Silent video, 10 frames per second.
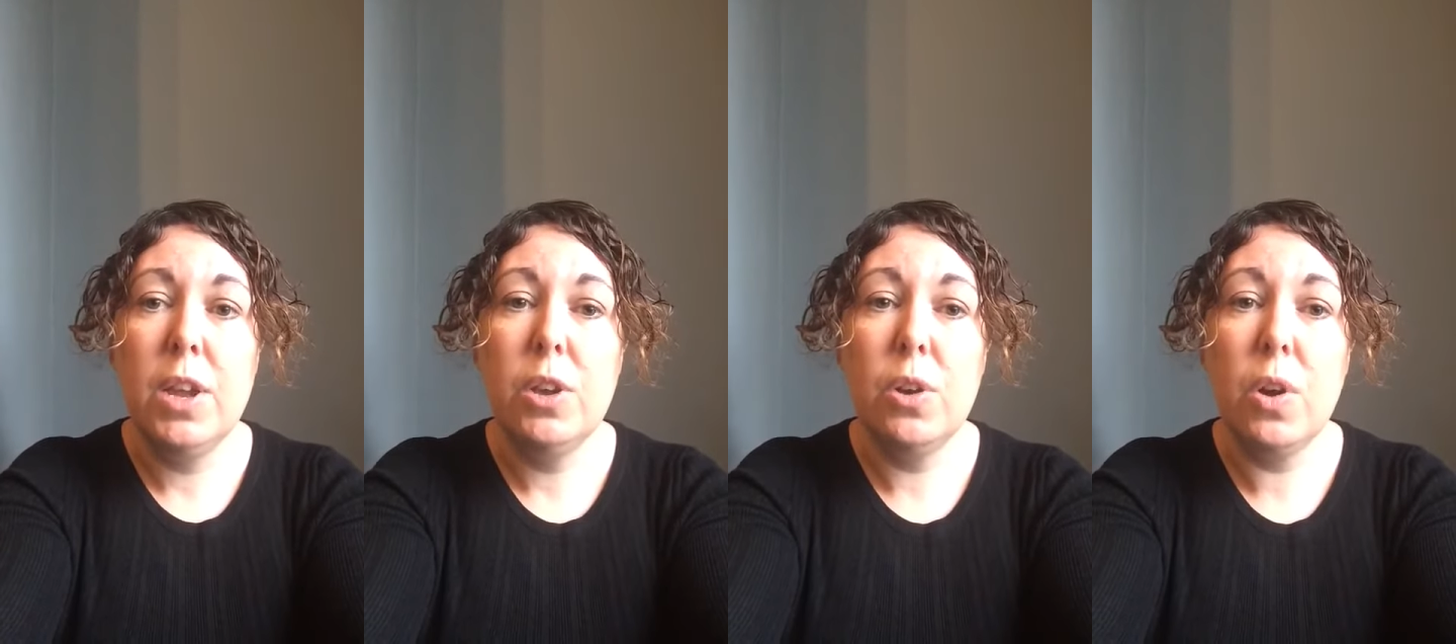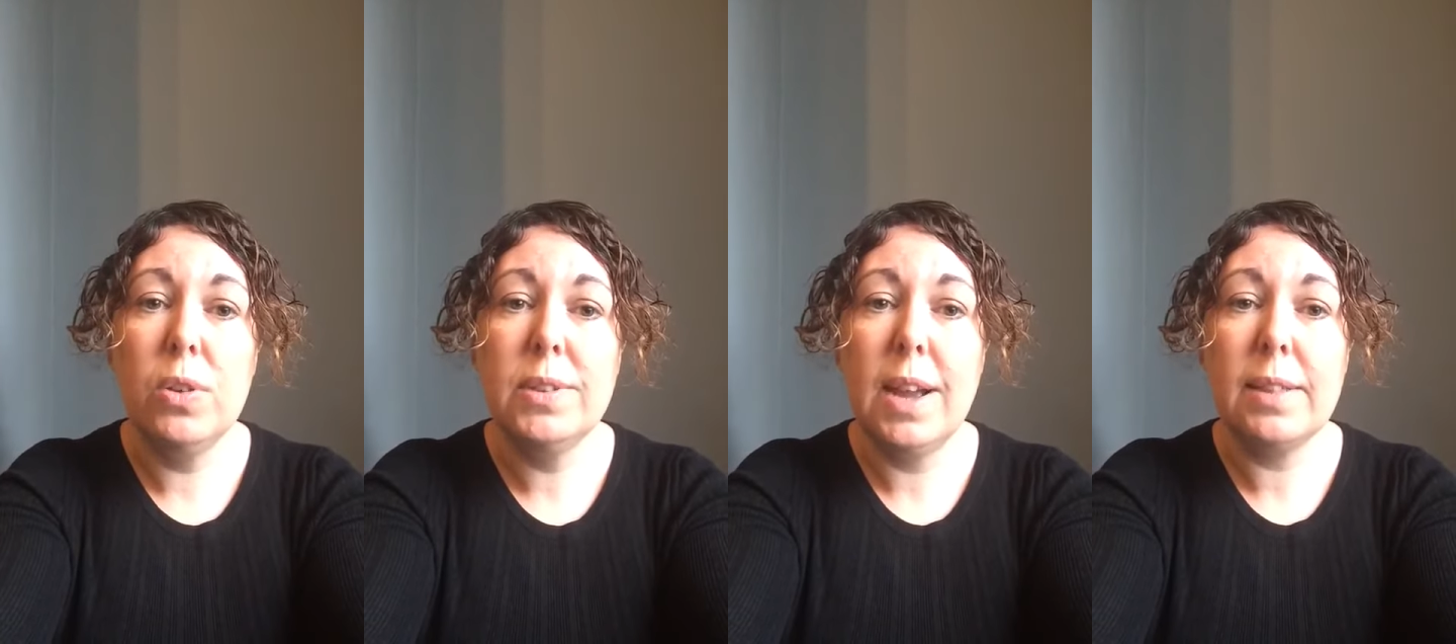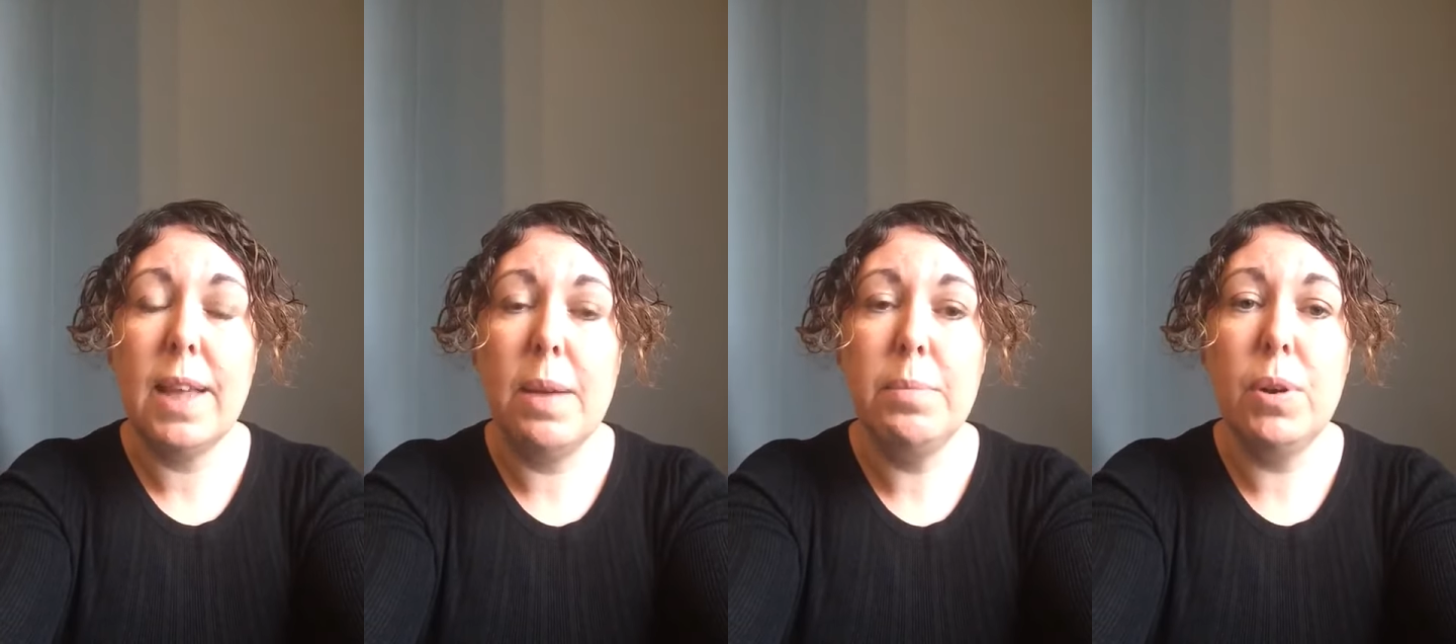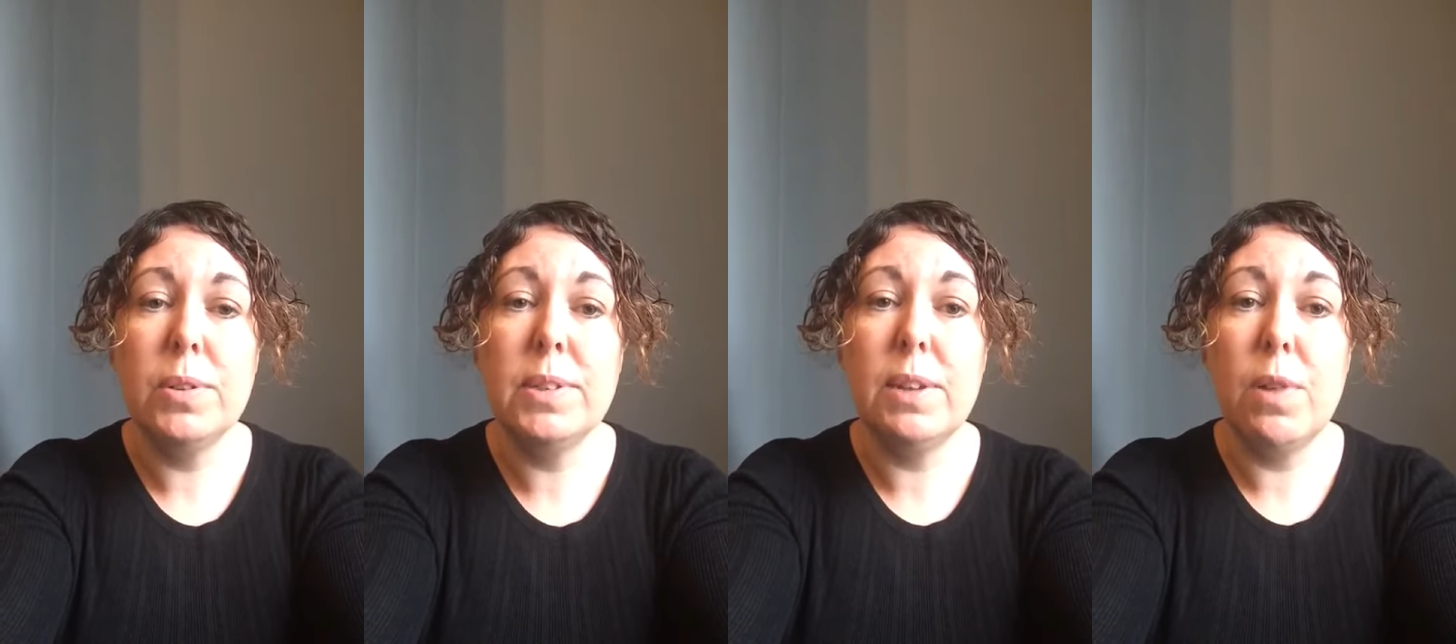You can contact them
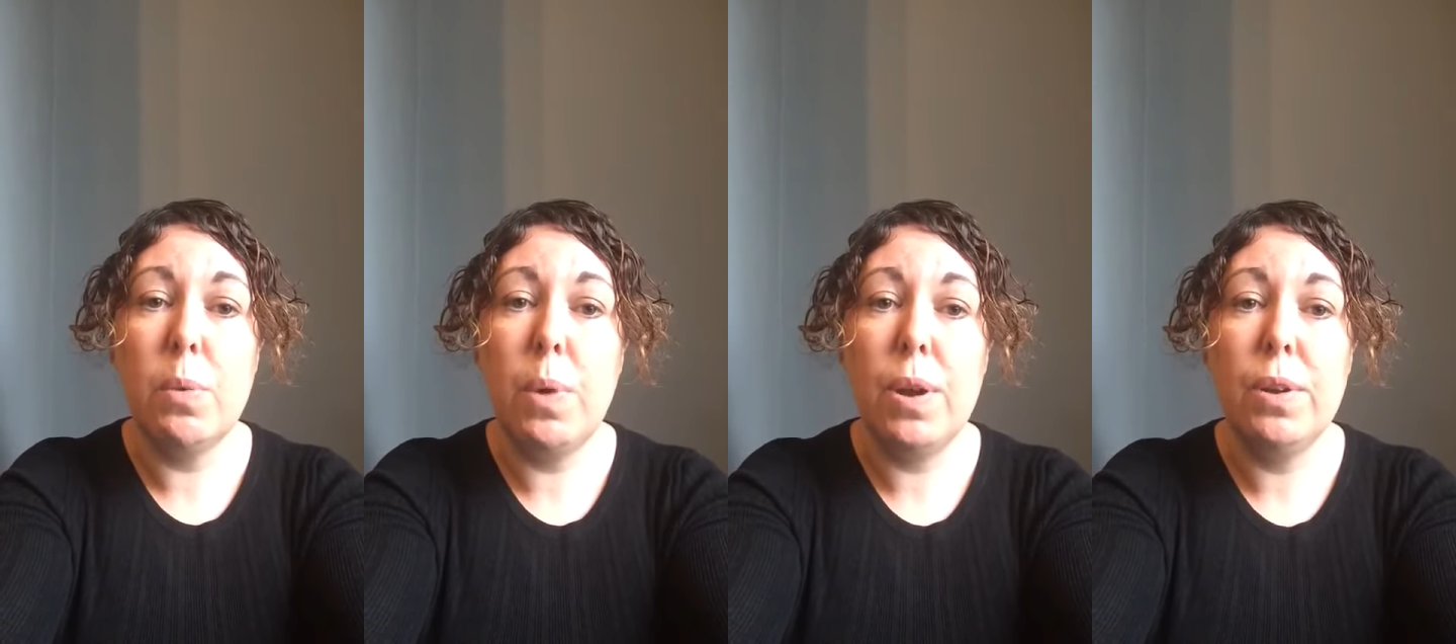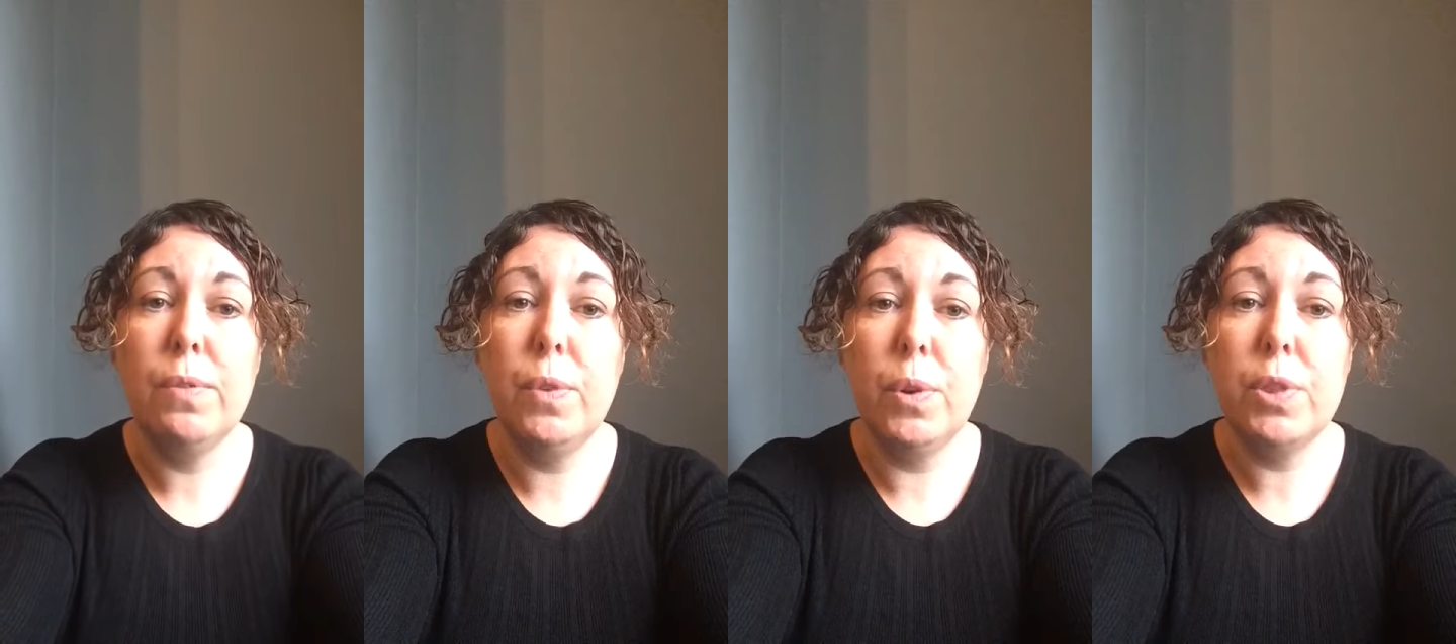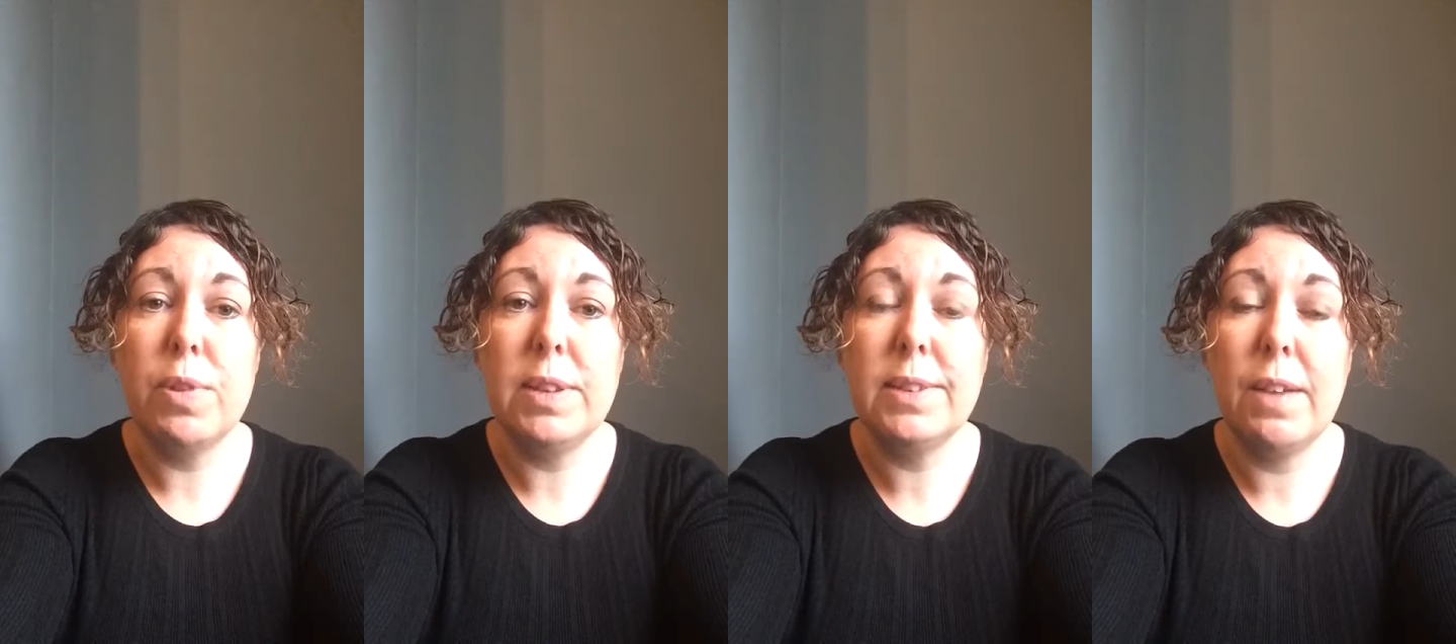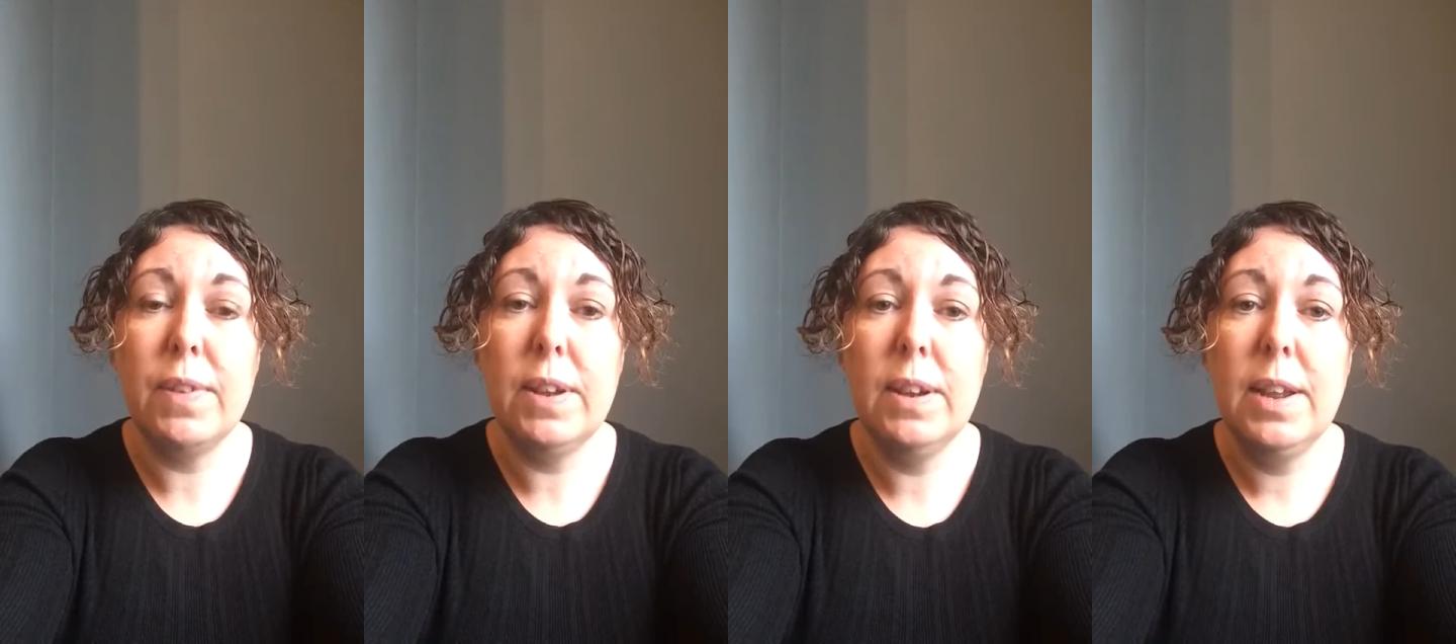on
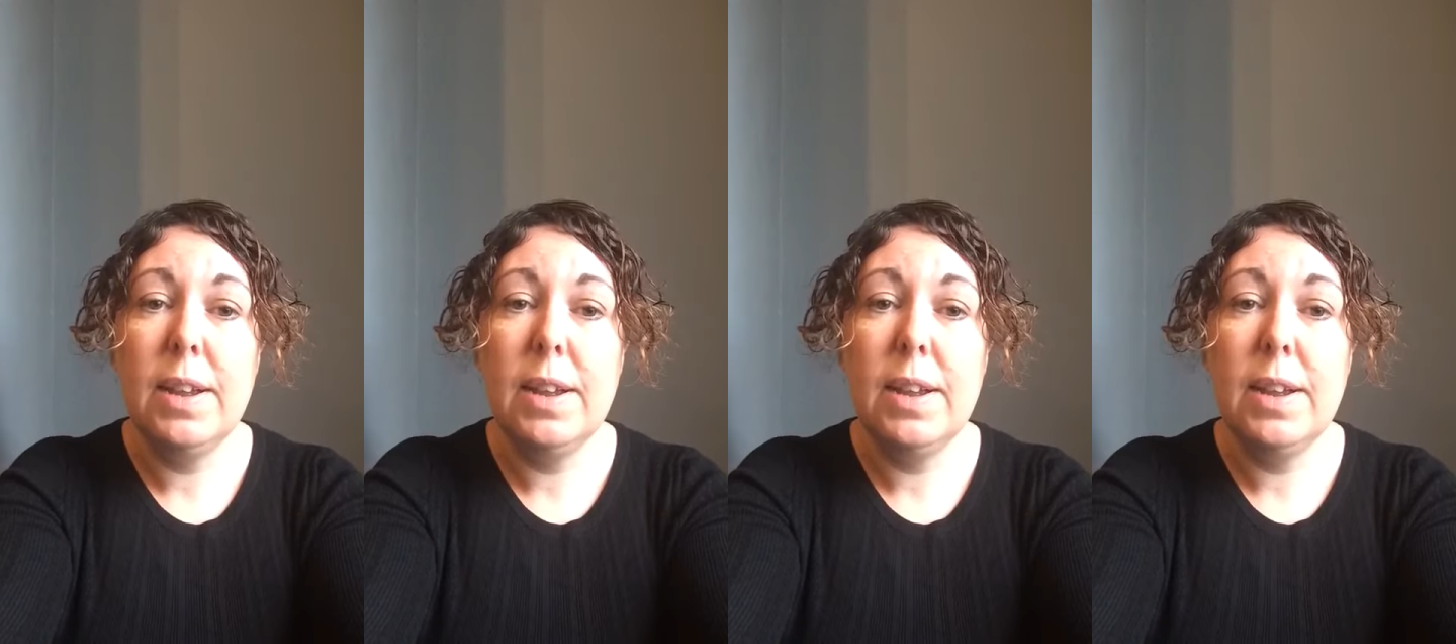01437